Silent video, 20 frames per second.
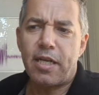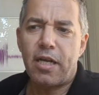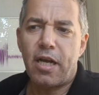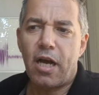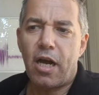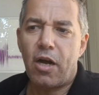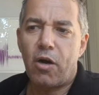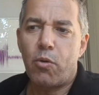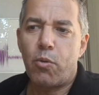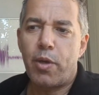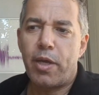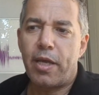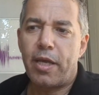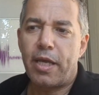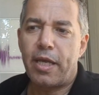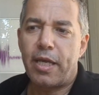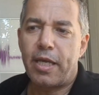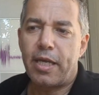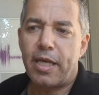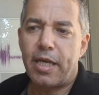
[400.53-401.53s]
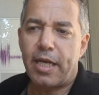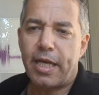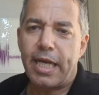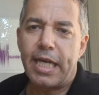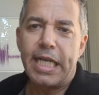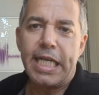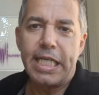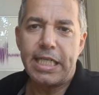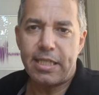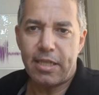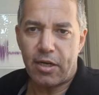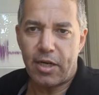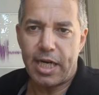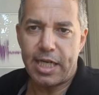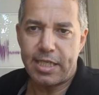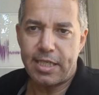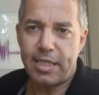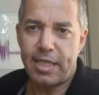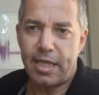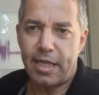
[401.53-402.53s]
ago, we released our
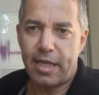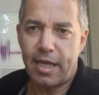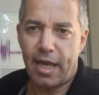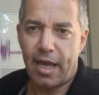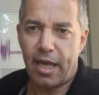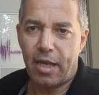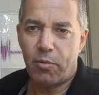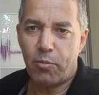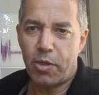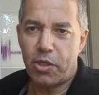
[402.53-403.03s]
SDK,